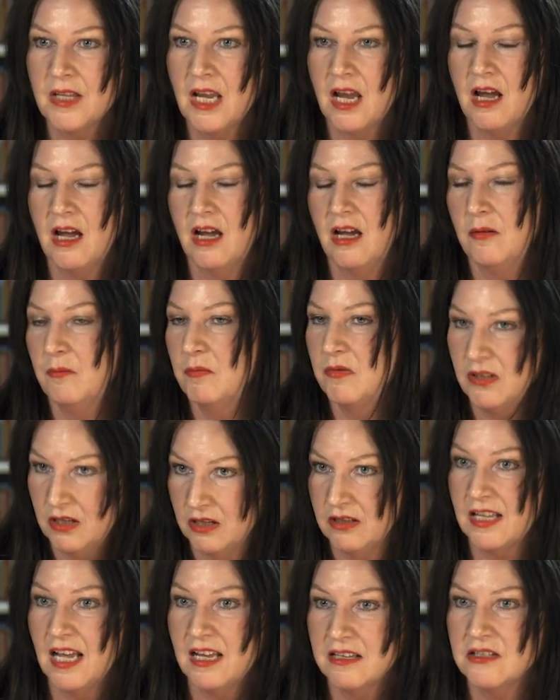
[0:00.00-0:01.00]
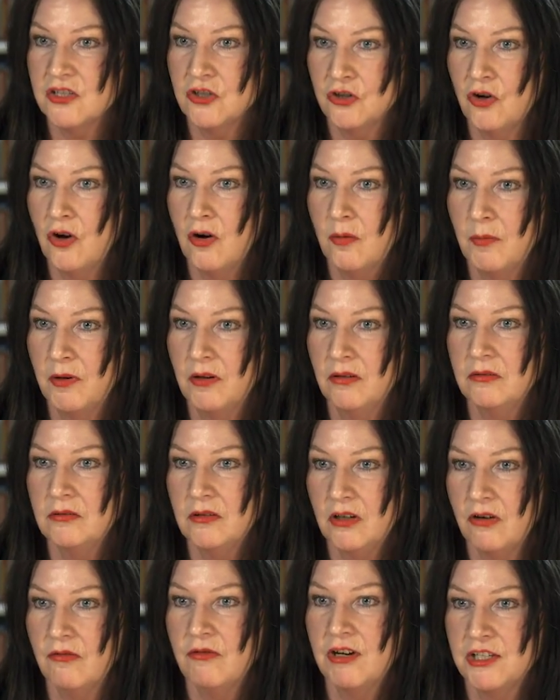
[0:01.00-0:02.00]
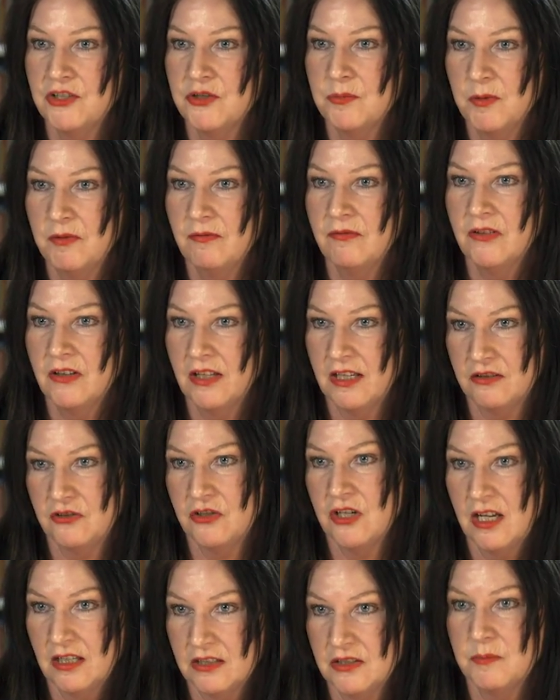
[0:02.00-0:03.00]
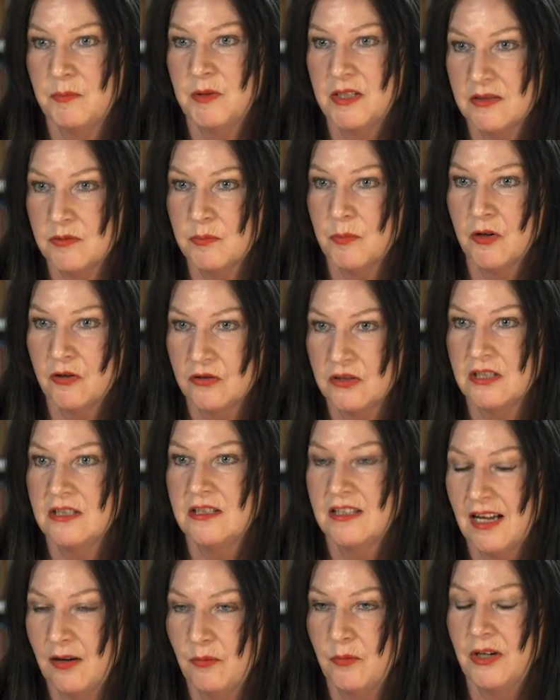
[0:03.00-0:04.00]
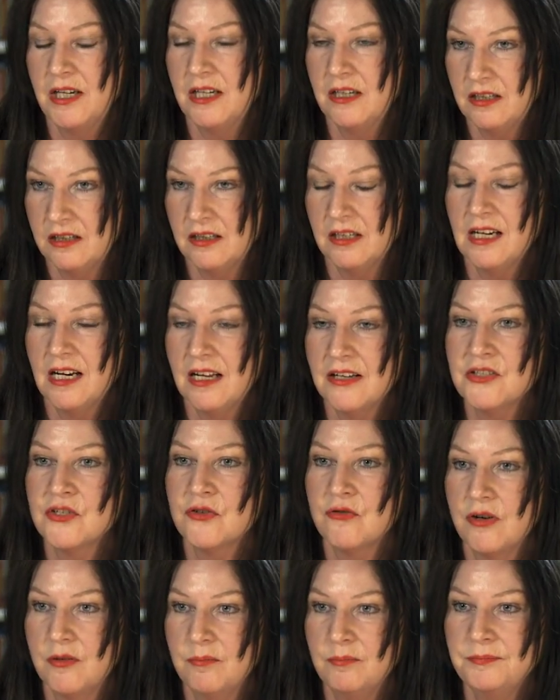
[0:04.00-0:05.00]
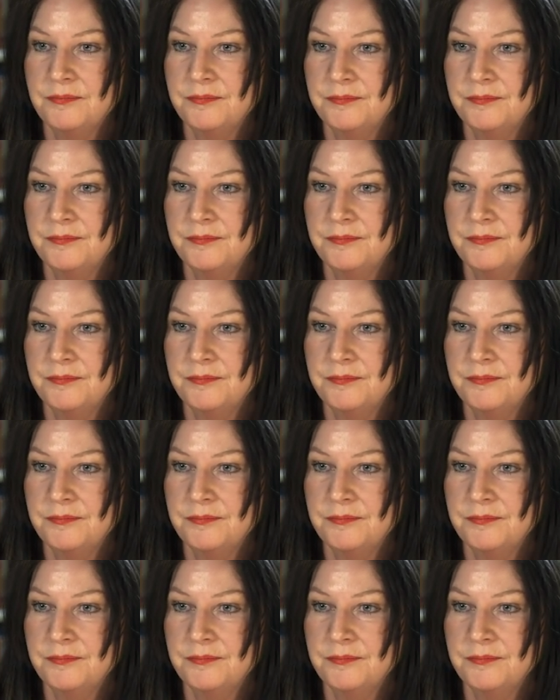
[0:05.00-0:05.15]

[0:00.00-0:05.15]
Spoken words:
that that's a normal arrangement for that child to be supported that way in the classroom.